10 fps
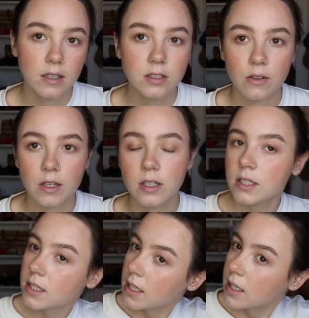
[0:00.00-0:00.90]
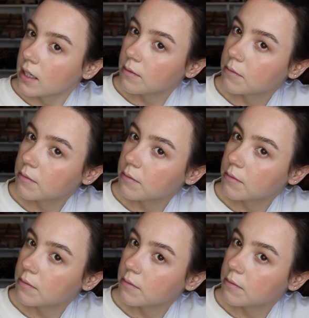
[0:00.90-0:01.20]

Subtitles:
Don't understand it.